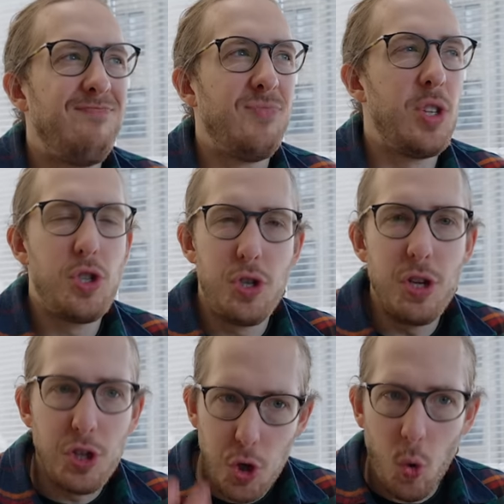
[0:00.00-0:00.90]

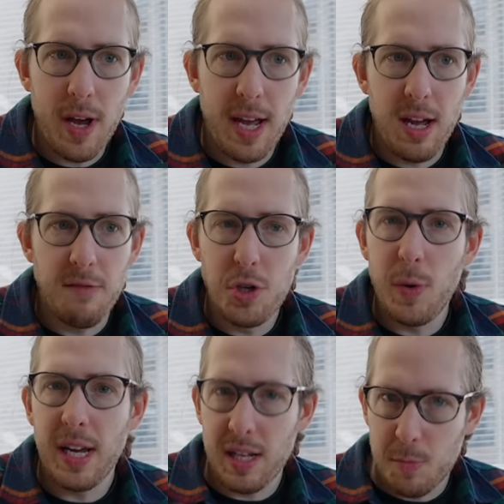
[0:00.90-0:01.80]
the joy of
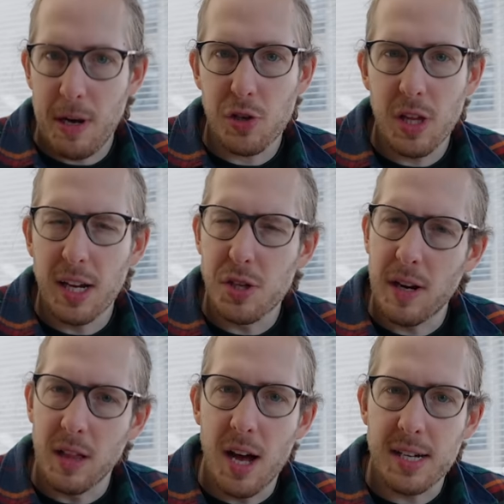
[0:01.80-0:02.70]
doing it, especially like
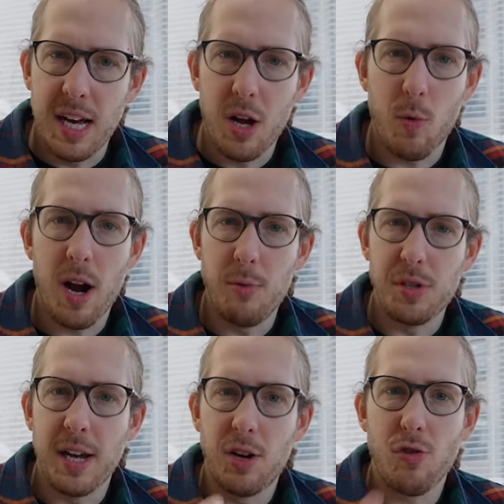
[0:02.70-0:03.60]
during lockdown where I
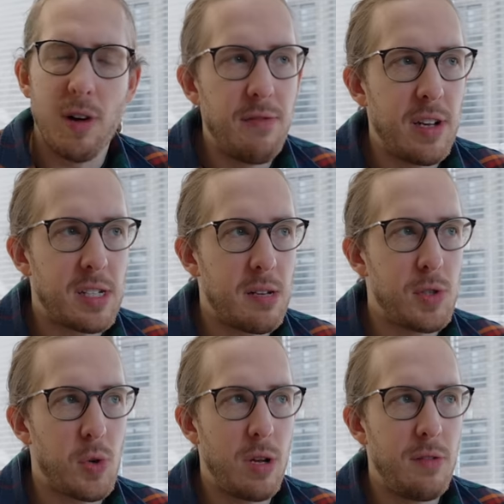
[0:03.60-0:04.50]
was like craving some
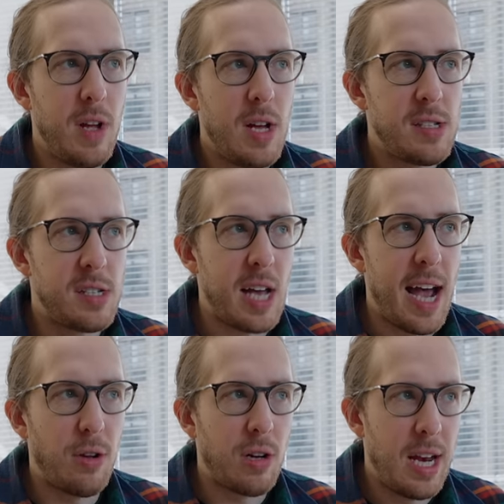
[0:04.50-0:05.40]
sort of
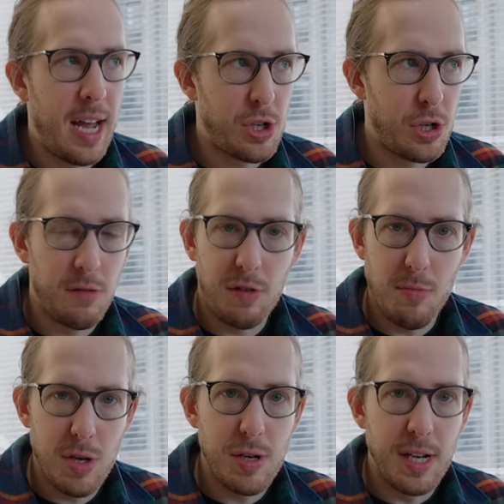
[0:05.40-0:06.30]
societal connection of
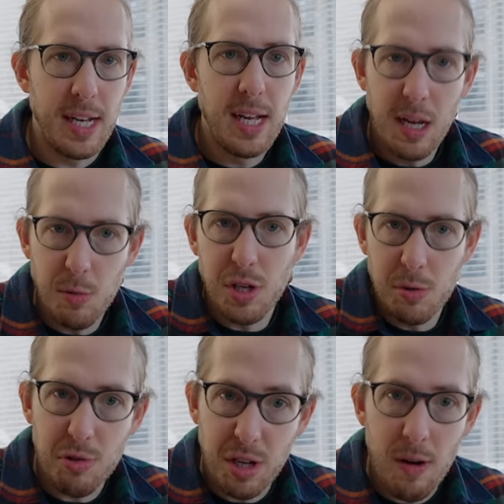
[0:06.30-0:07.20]
community. It
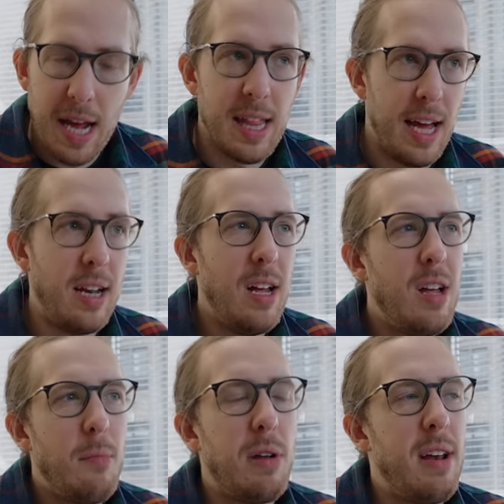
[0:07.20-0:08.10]
was really great then.
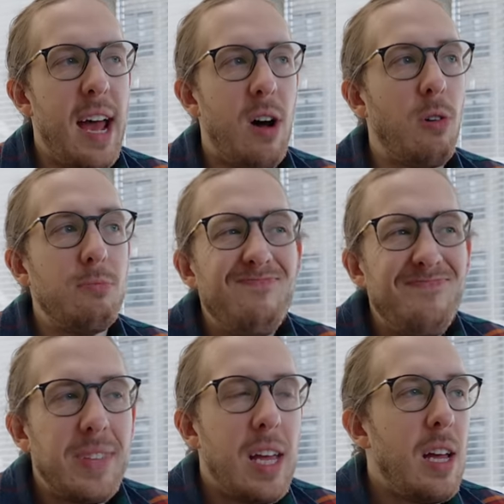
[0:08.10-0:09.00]
But now,
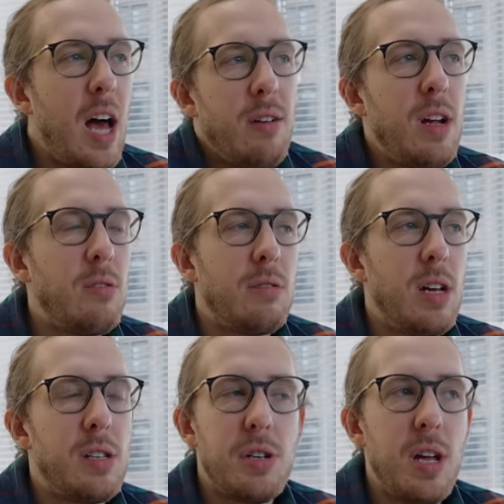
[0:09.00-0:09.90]
I don't know,
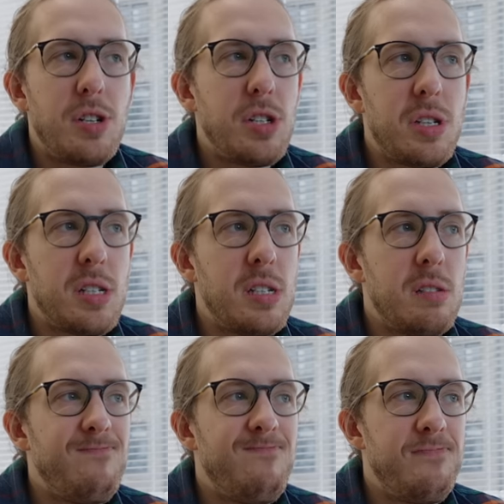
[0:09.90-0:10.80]
it just doesn't,